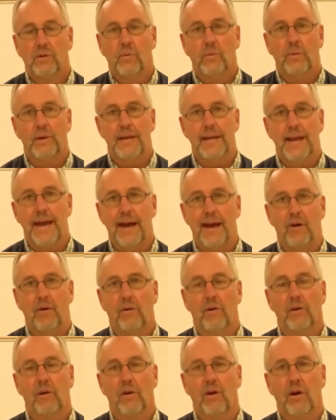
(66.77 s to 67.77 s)
We now
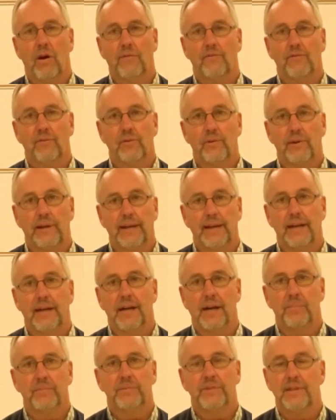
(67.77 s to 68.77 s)
are offering up